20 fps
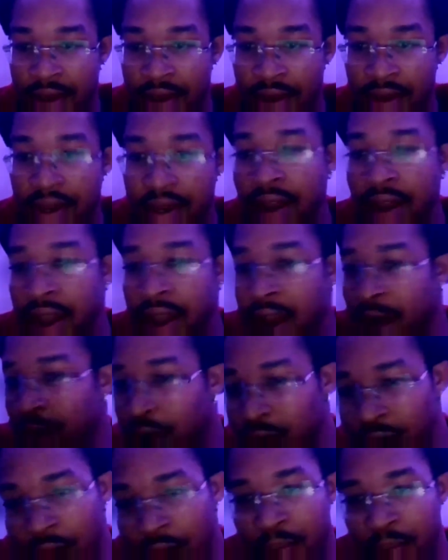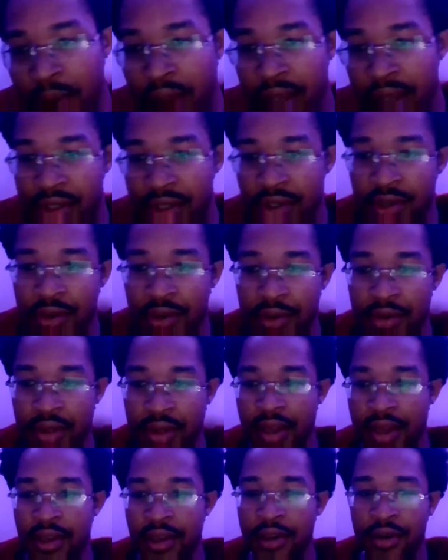King Herod, God bless you.
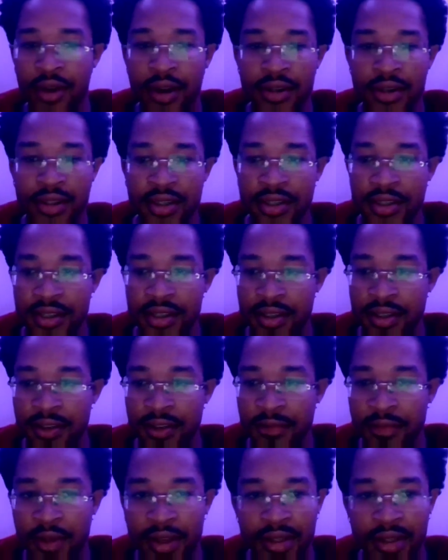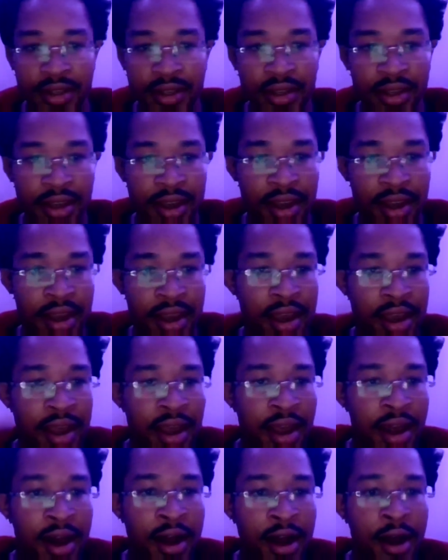Thank you, RCGCs of Mercy.
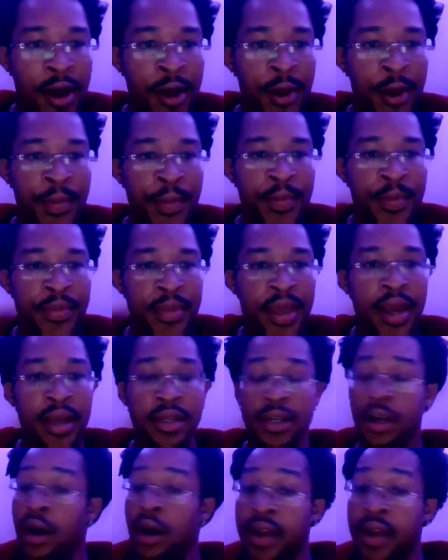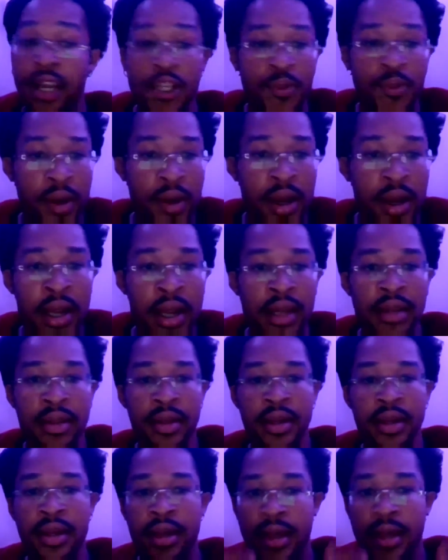Yeah, God hates pride.
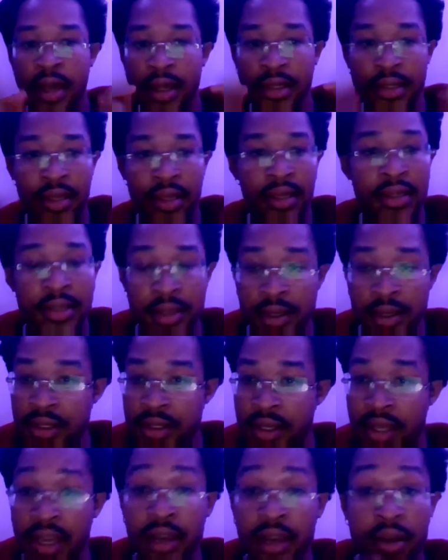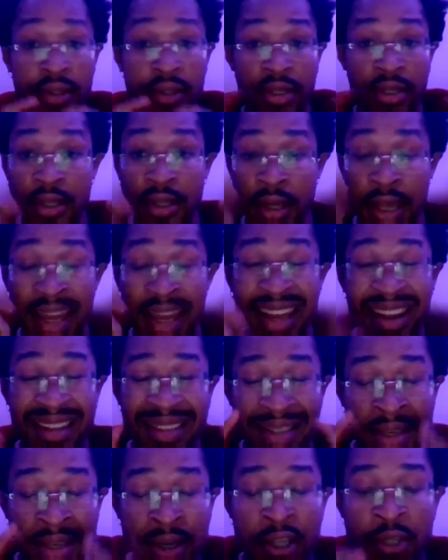He
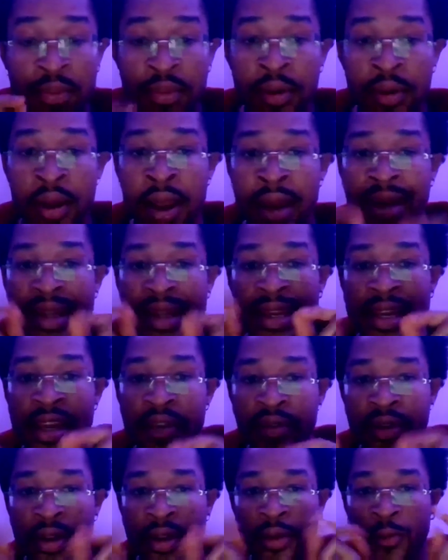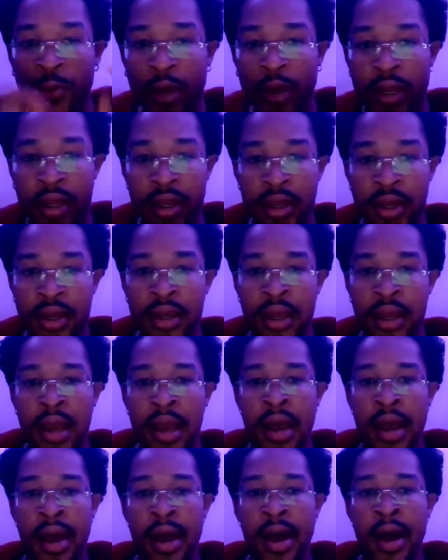considers pride evil and wicked.
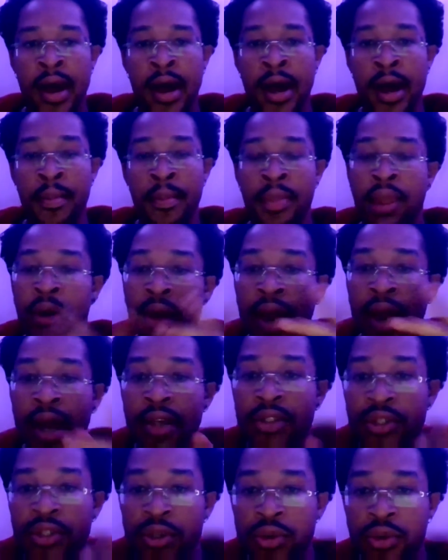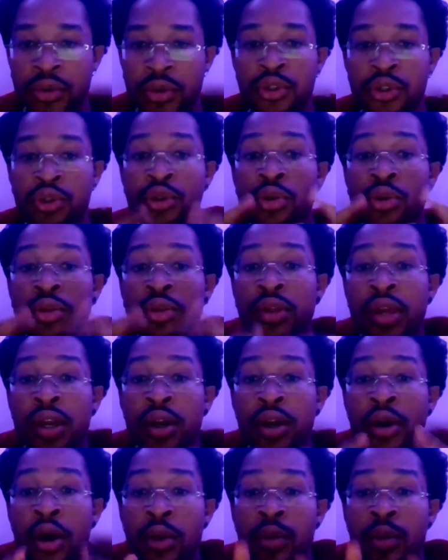Now I ask you, do you
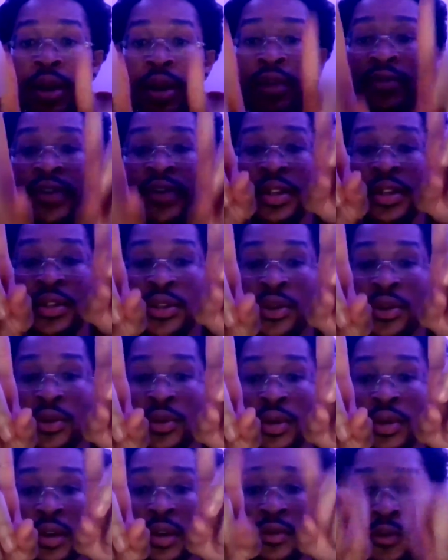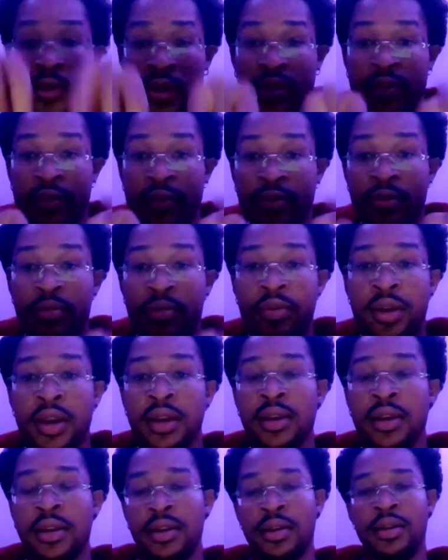think God will elevate you if you suffer from pride?